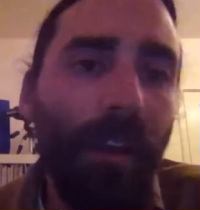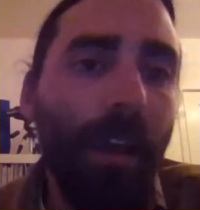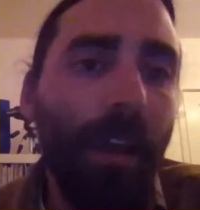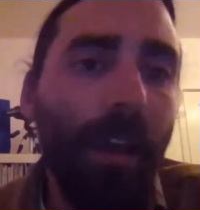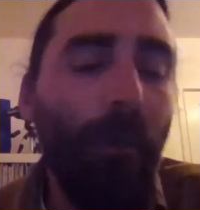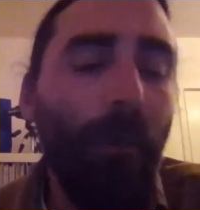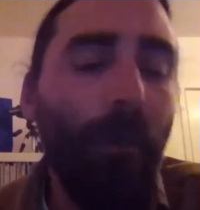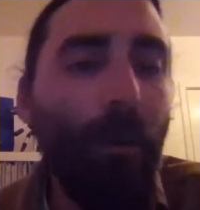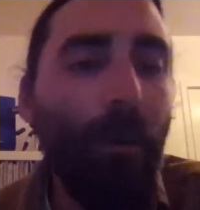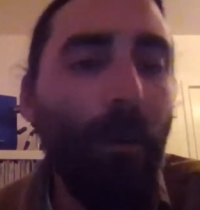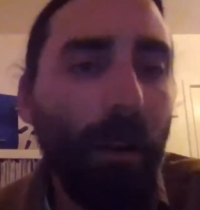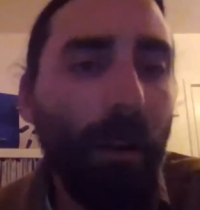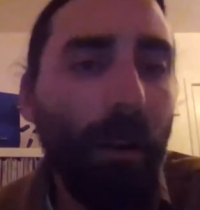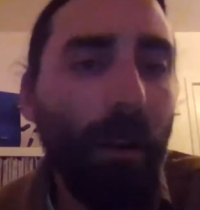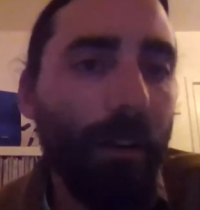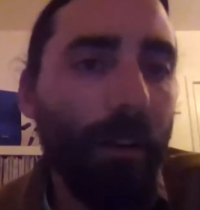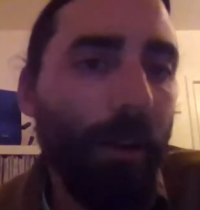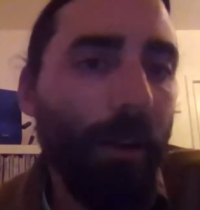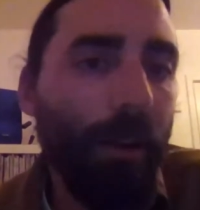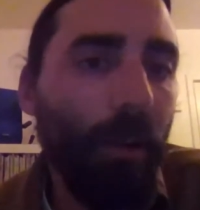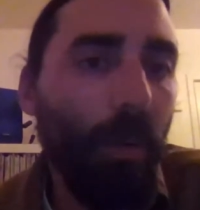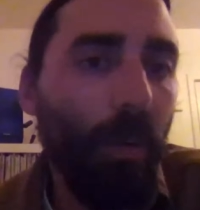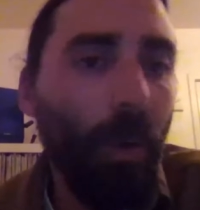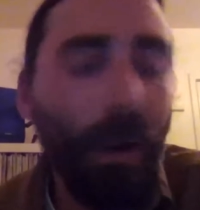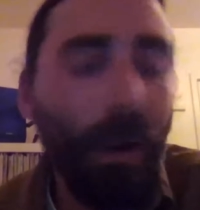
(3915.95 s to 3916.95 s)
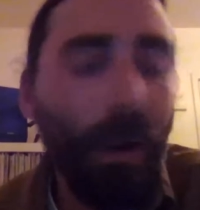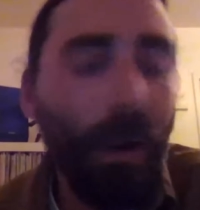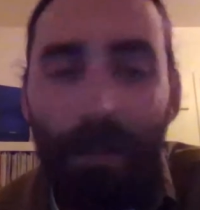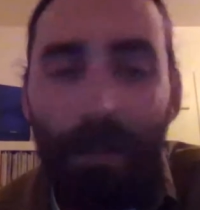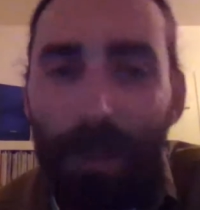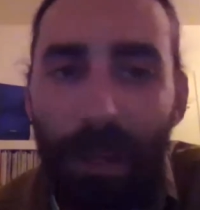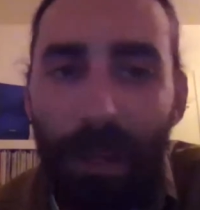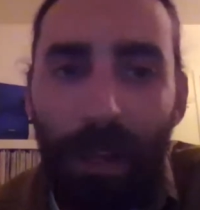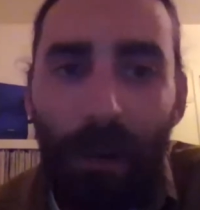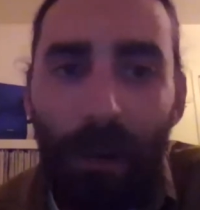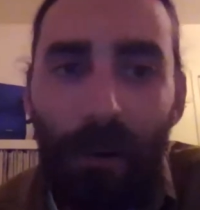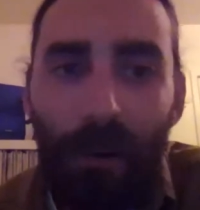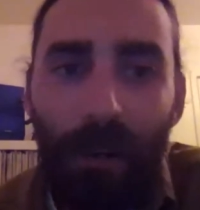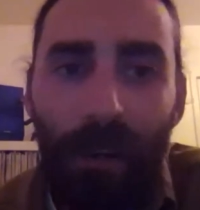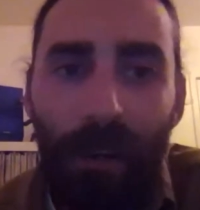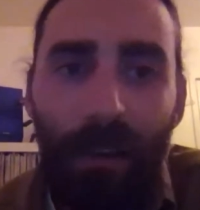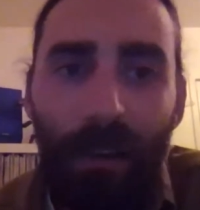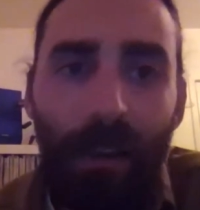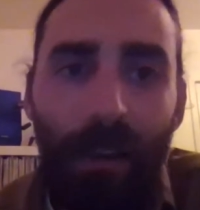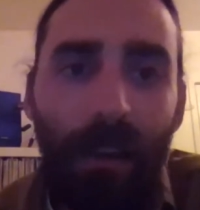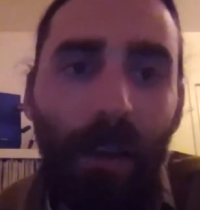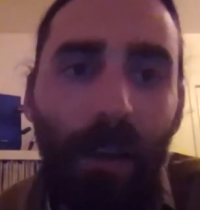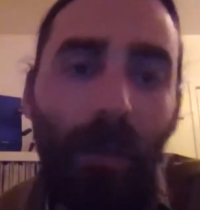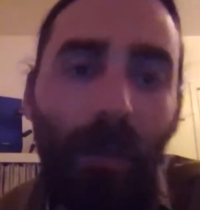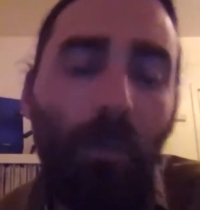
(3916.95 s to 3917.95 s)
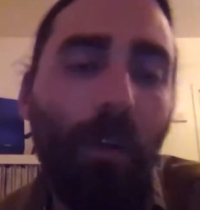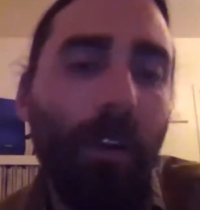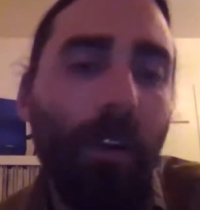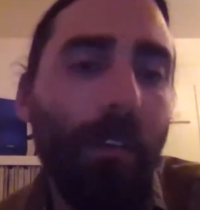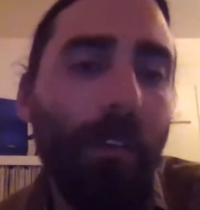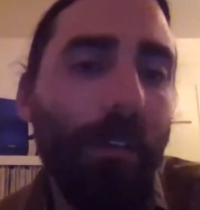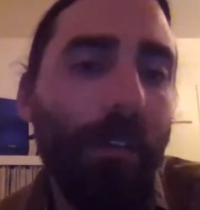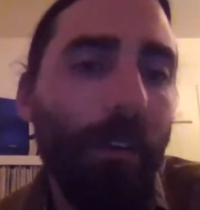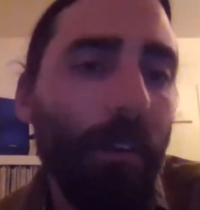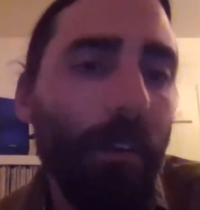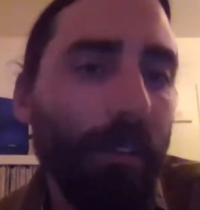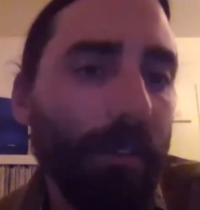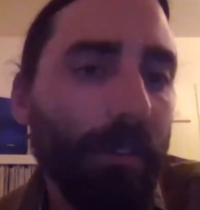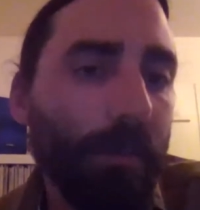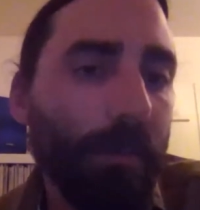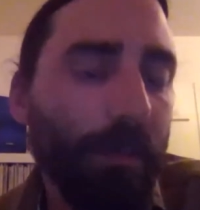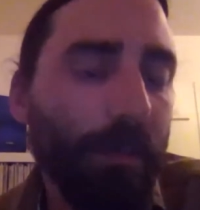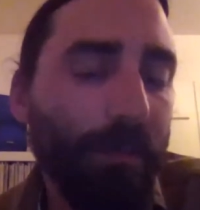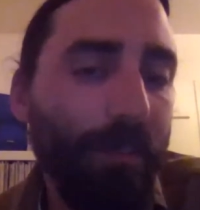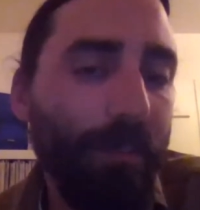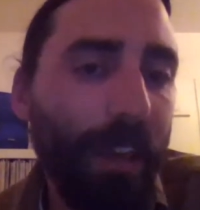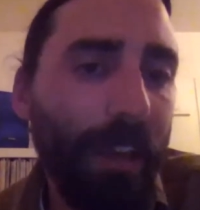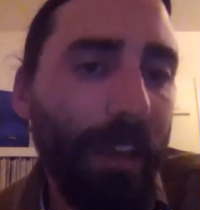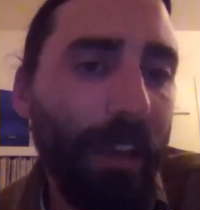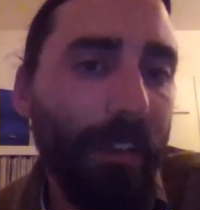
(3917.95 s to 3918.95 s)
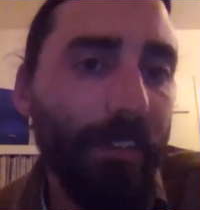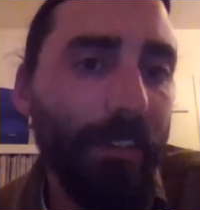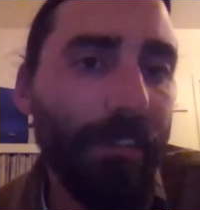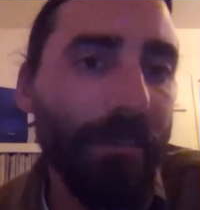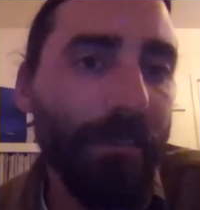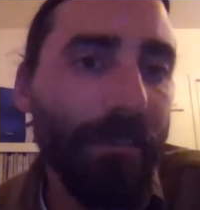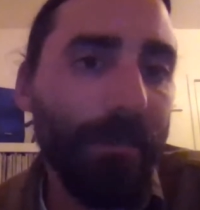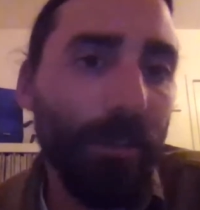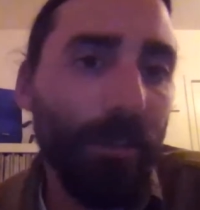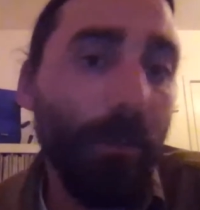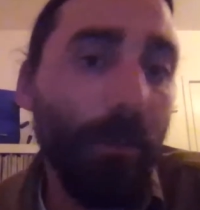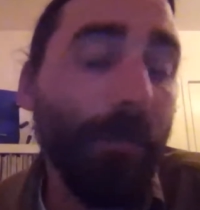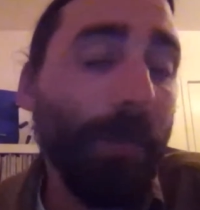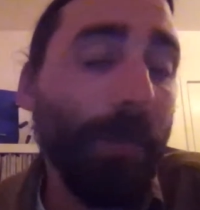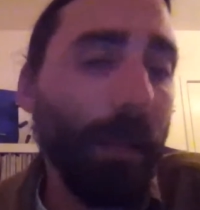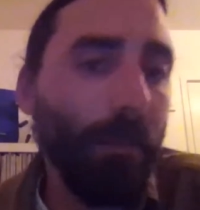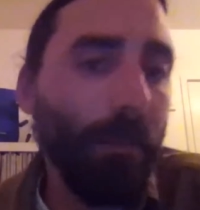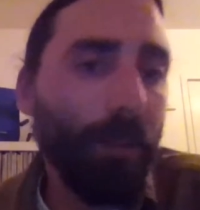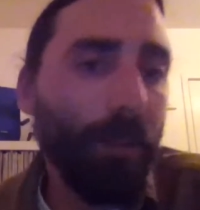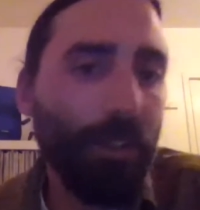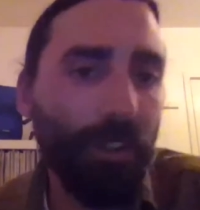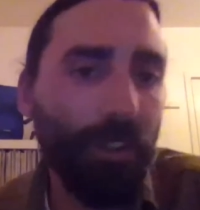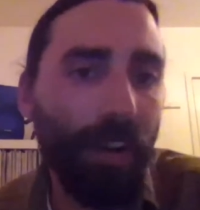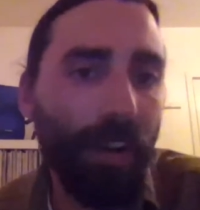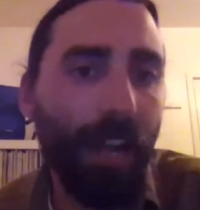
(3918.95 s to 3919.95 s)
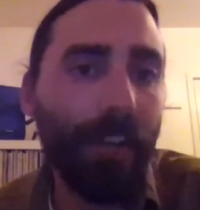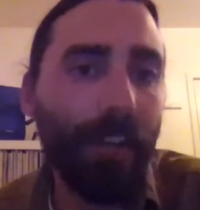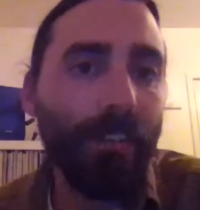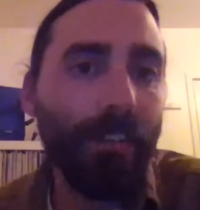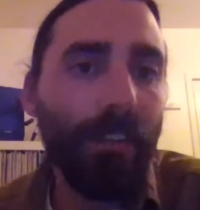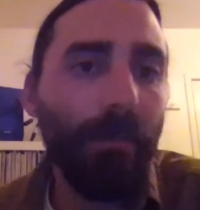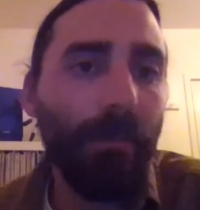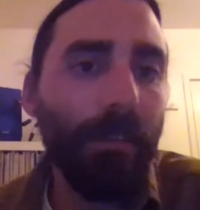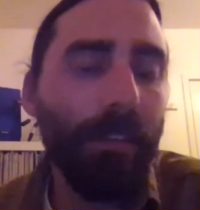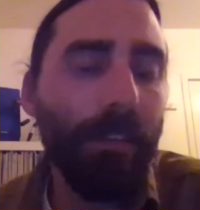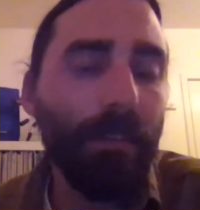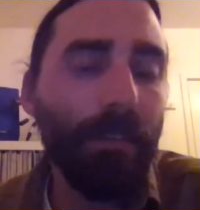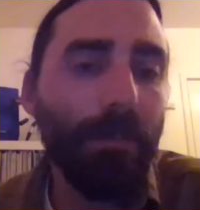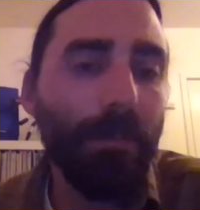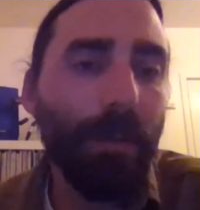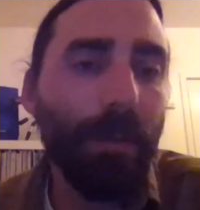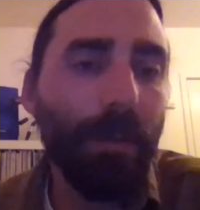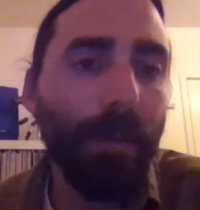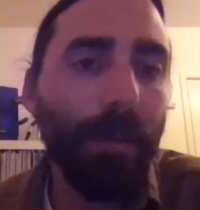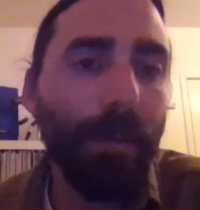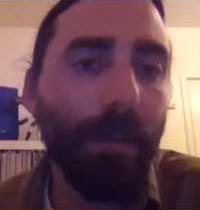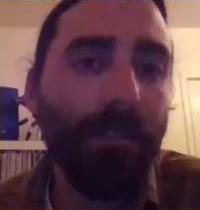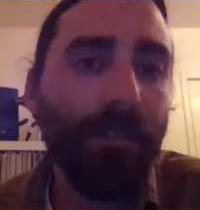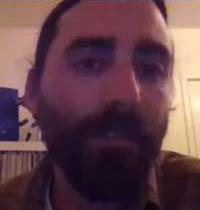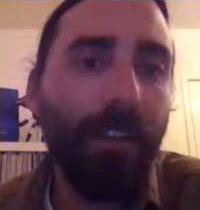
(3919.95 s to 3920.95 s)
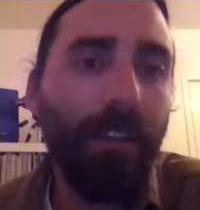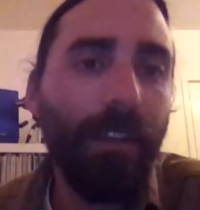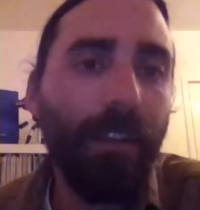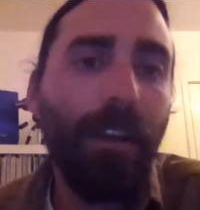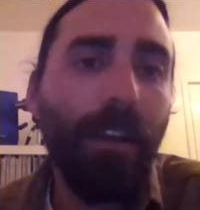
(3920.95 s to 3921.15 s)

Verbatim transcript: and we wanted to know where are they going and what are their ultimate fates so we've been able to track some of these pups